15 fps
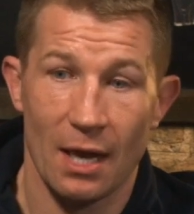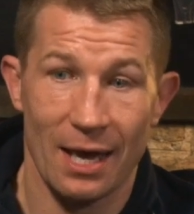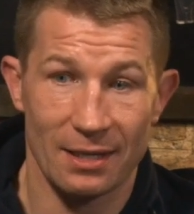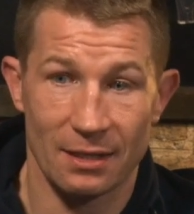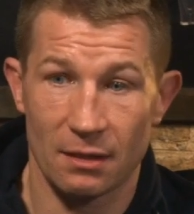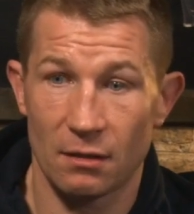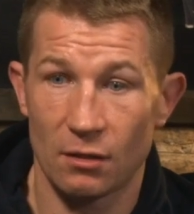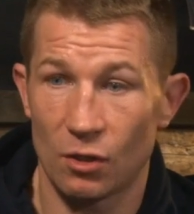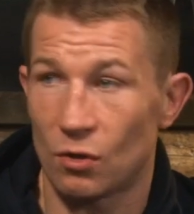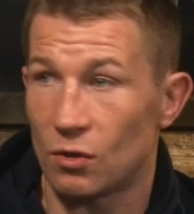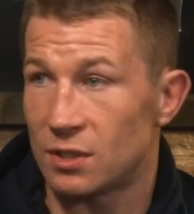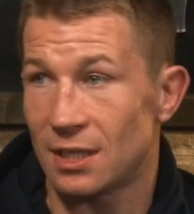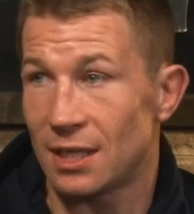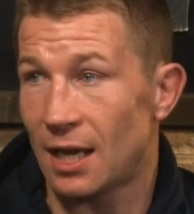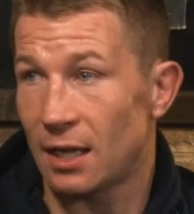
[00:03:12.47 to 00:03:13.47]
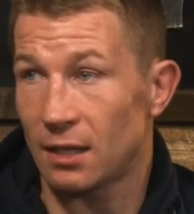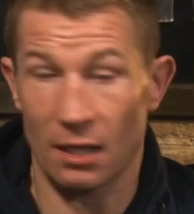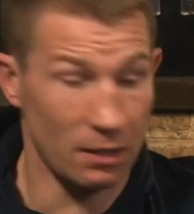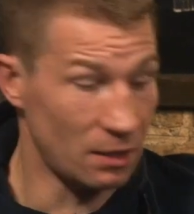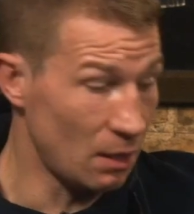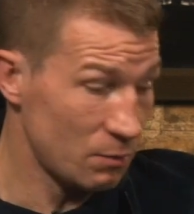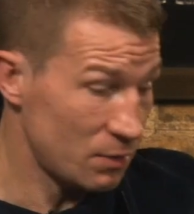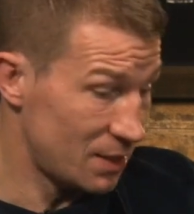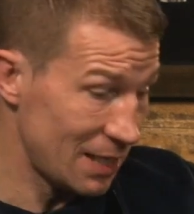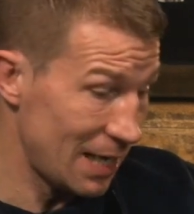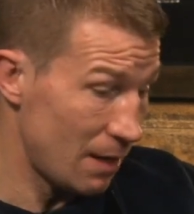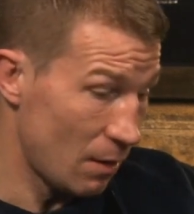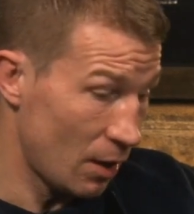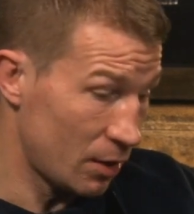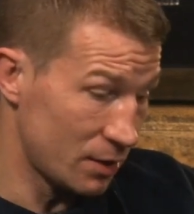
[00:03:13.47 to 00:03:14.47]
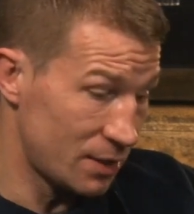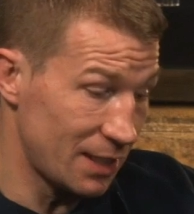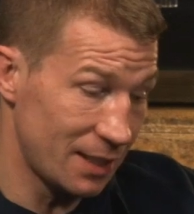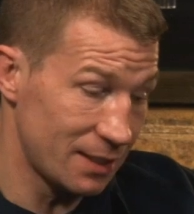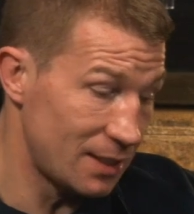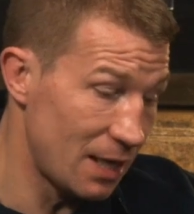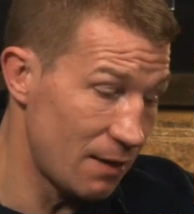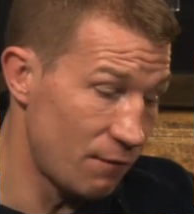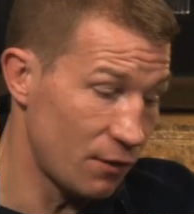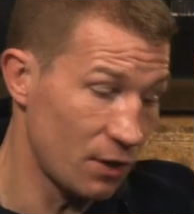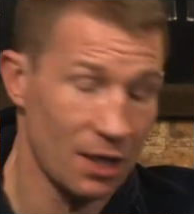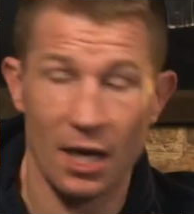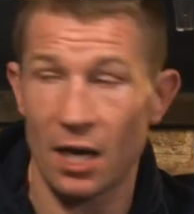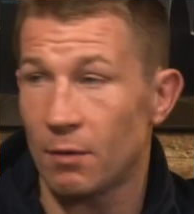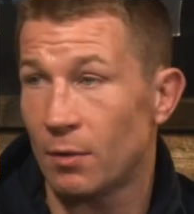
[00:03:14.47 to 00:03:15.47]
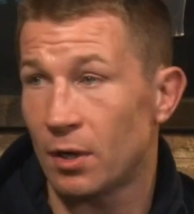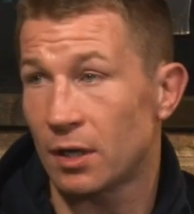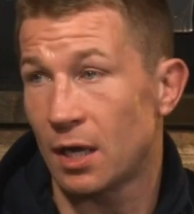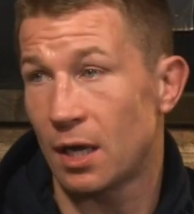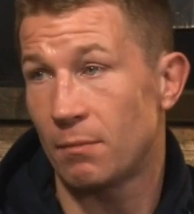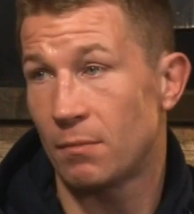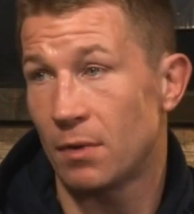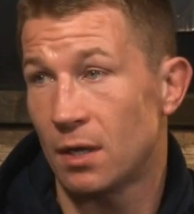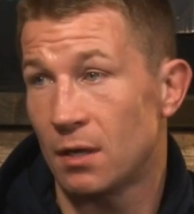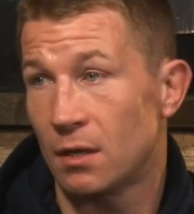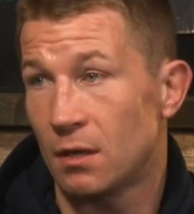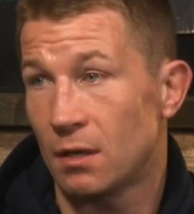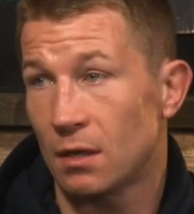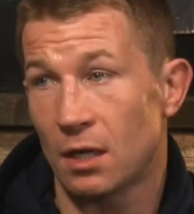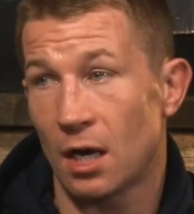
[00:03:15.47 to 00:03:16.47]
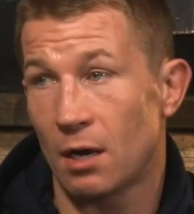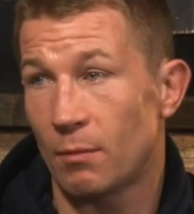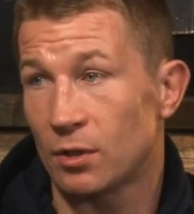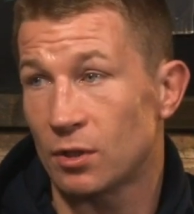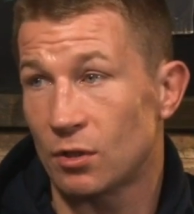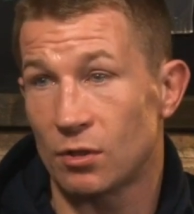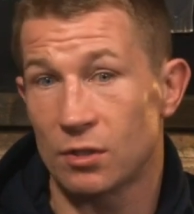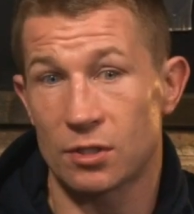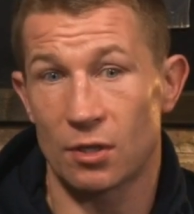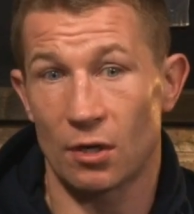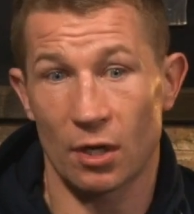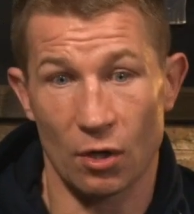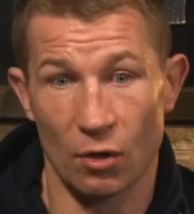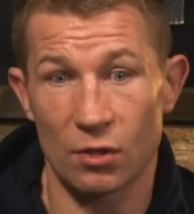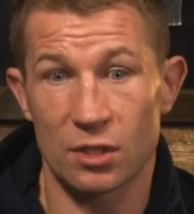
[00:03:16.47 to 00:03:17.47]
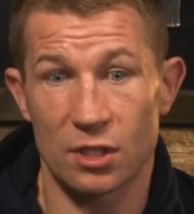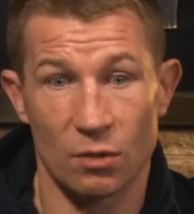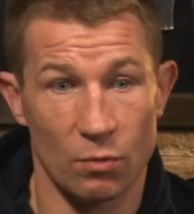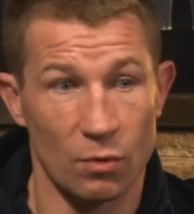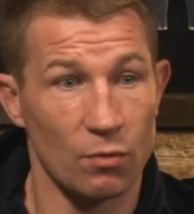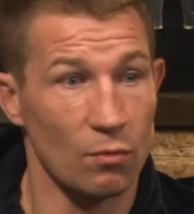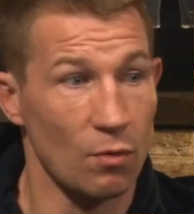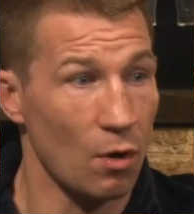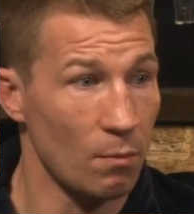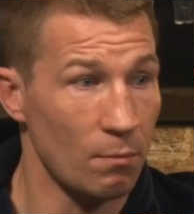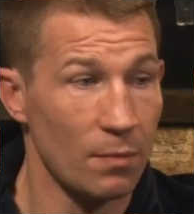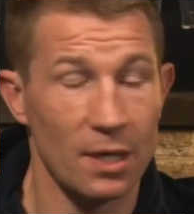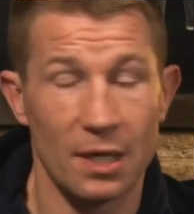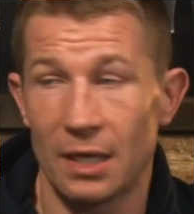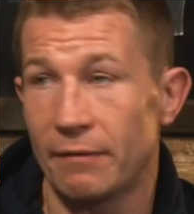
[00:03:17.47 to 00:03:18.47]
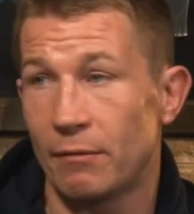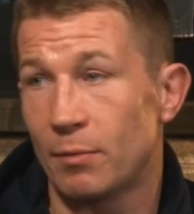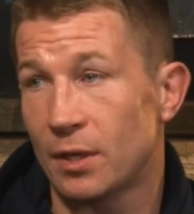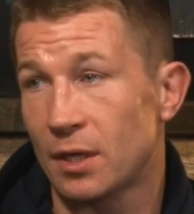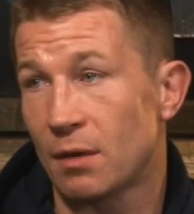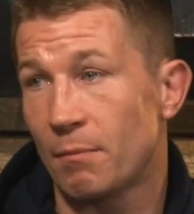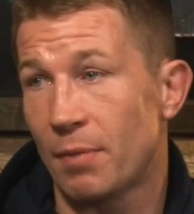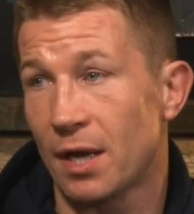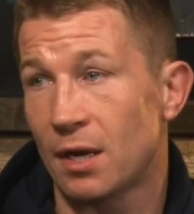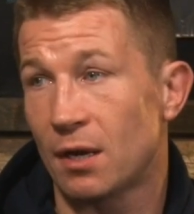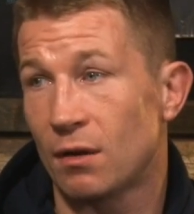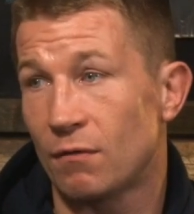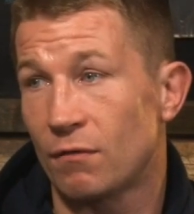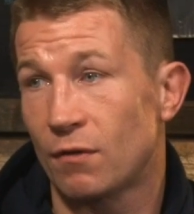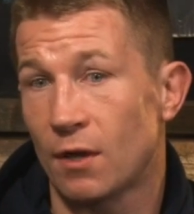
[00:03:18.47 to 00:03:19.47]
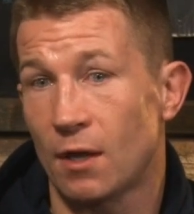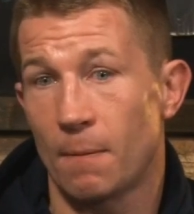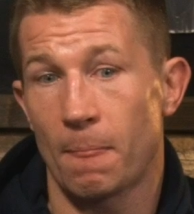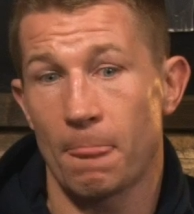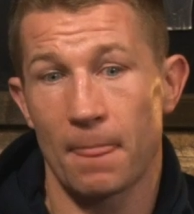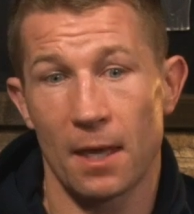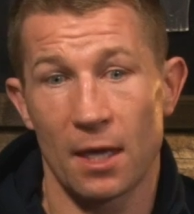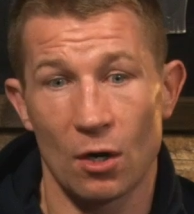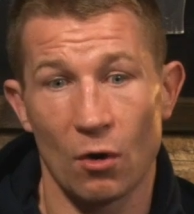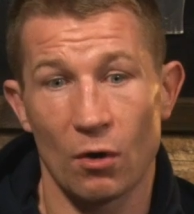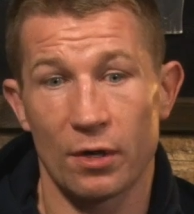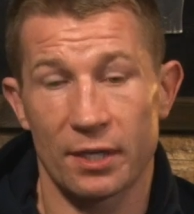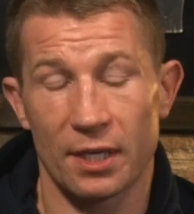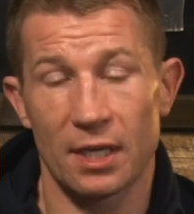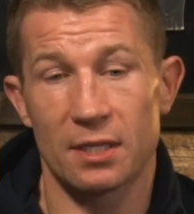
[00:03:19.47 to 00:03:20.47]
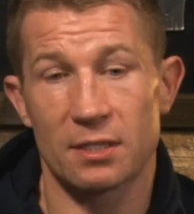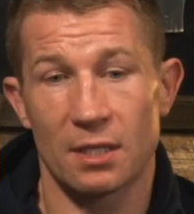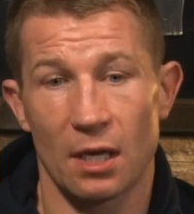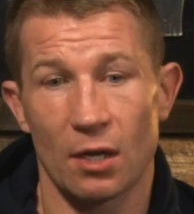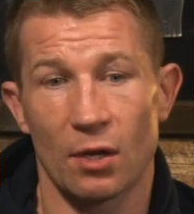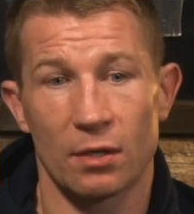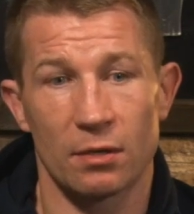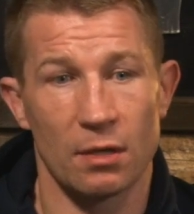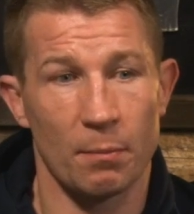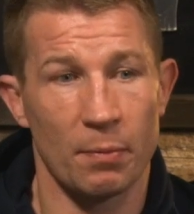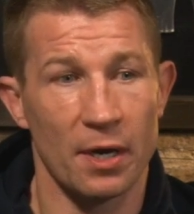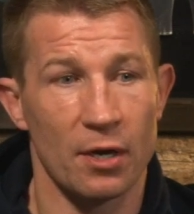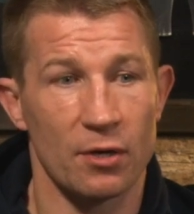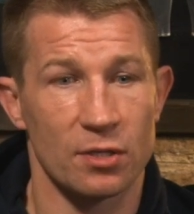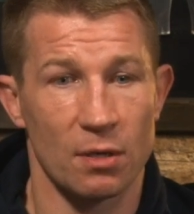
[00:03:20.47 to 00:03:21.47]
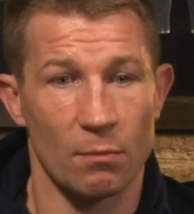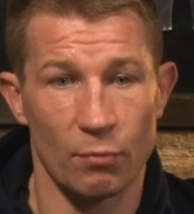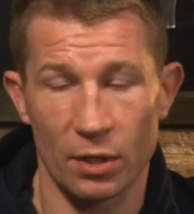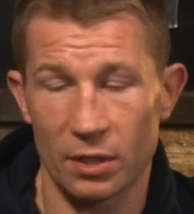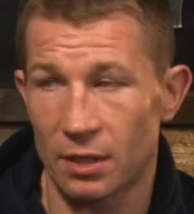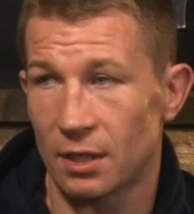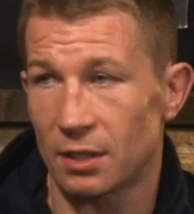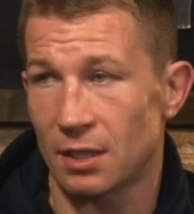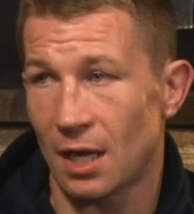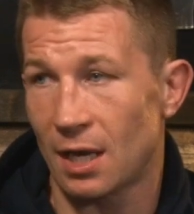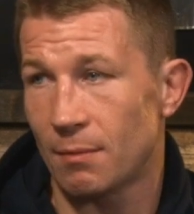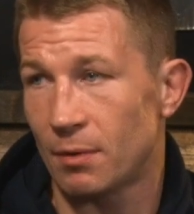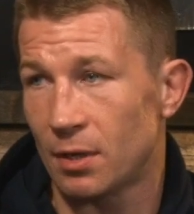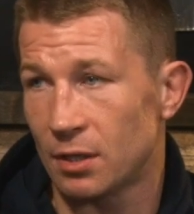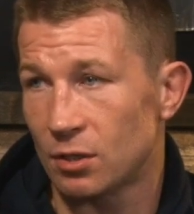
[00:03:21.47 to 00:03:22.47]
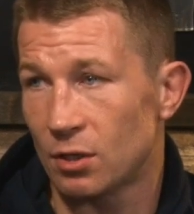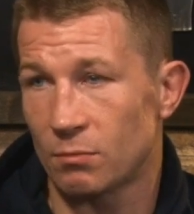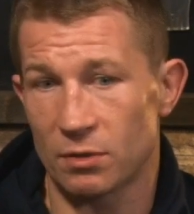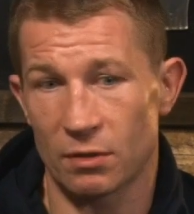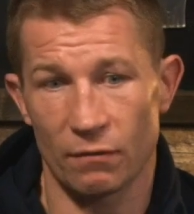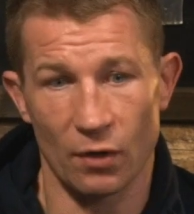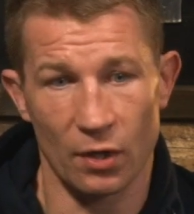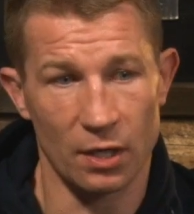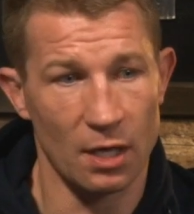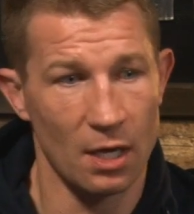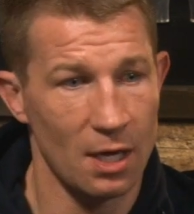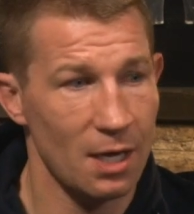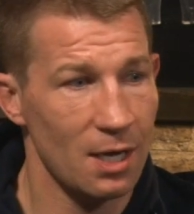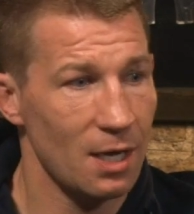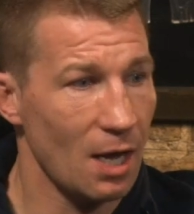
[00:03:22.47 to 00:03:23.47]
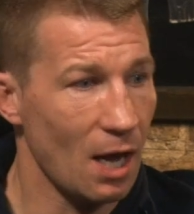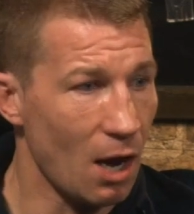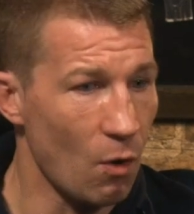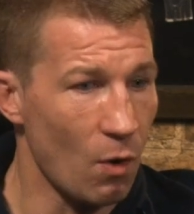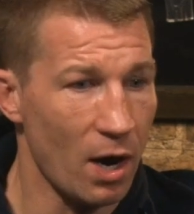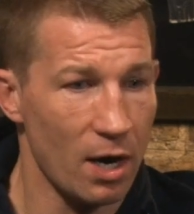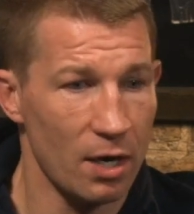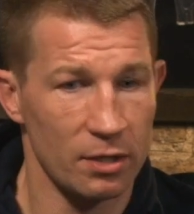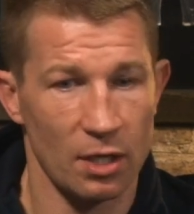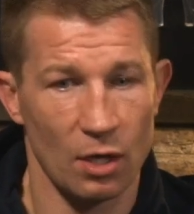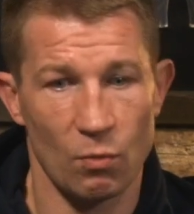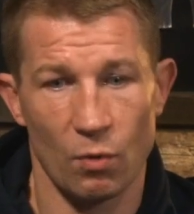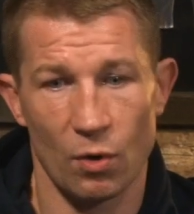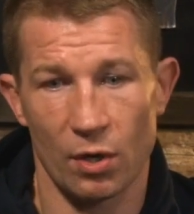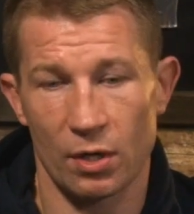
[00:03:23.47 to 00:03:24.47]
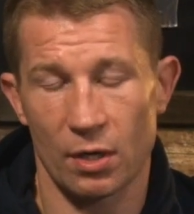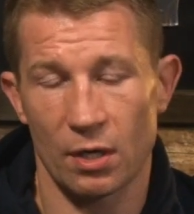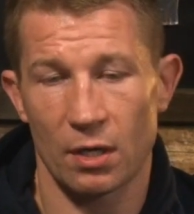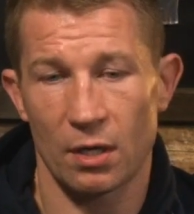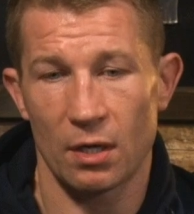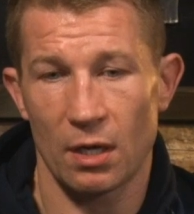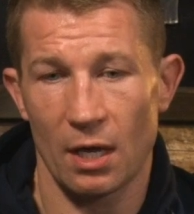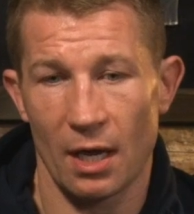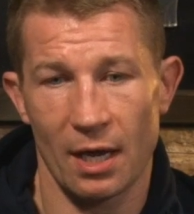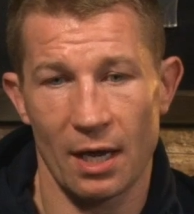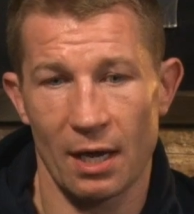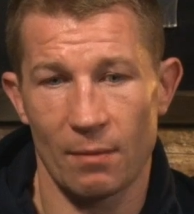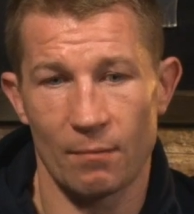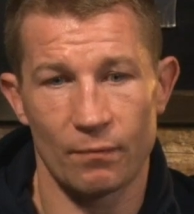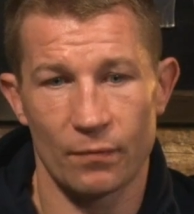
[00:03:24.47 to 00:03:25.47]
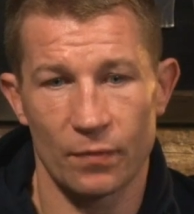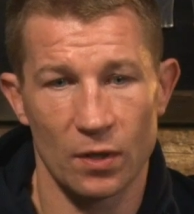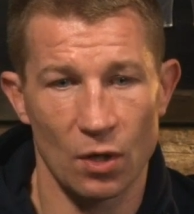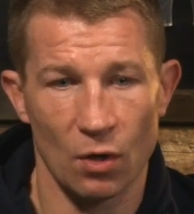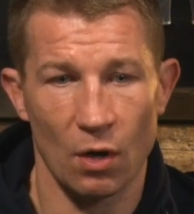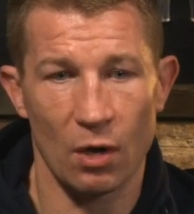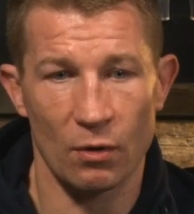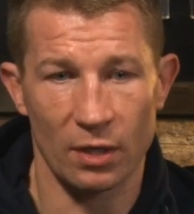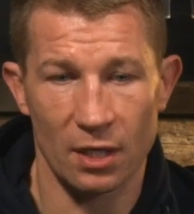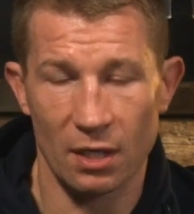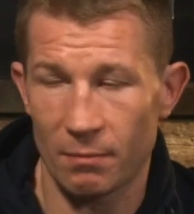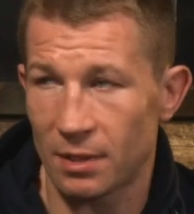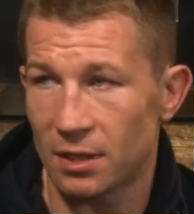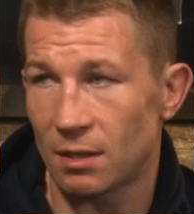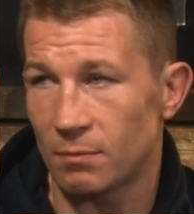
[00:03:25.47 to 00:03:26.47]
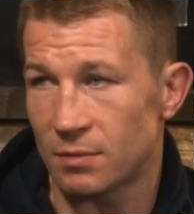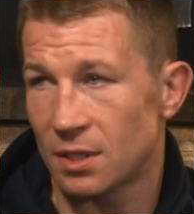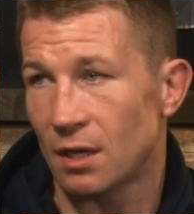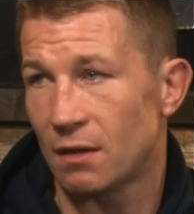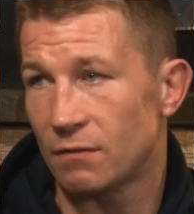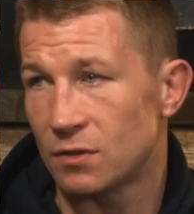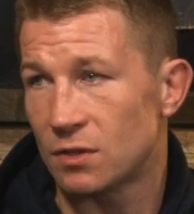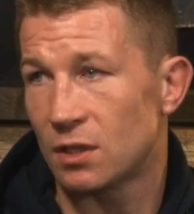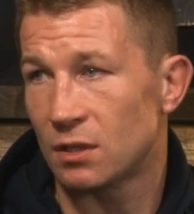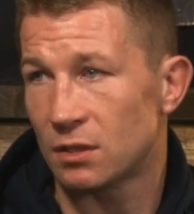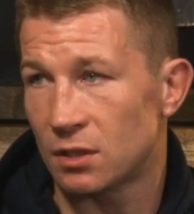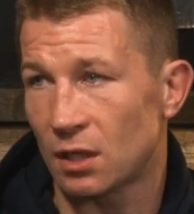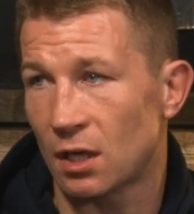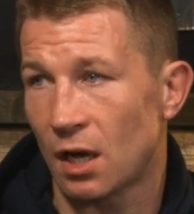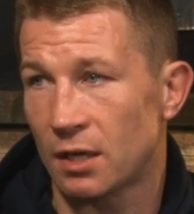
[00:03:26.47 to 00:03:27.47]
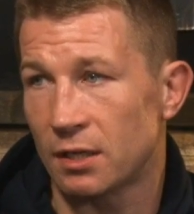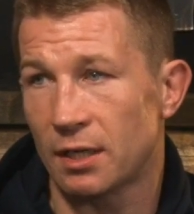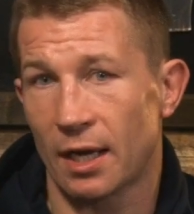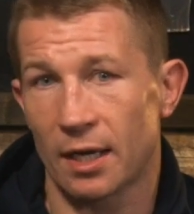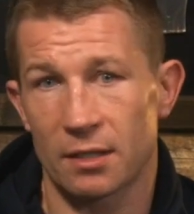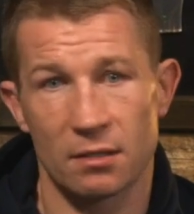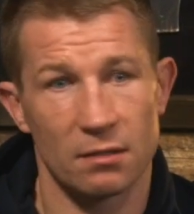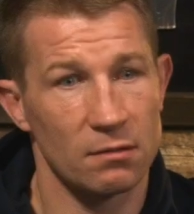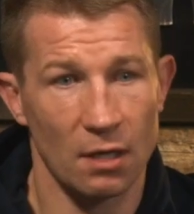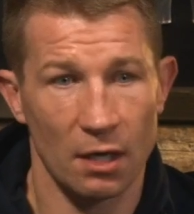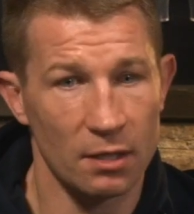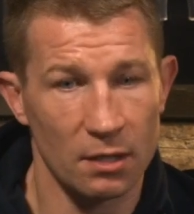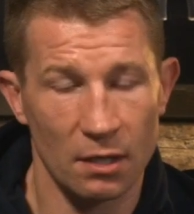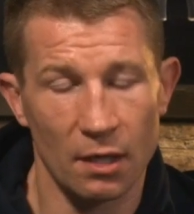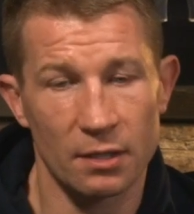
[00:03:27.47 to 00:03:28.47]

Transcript: And you could see that, that that was the same. I could say the same for the Clermont game, Clermont and Ulster. Like Ulster were unbelievably competitive in all the things that like the players can bring to the table in terms of like how hard they work, um, you know, how they commit themselves to, to contact. Mm.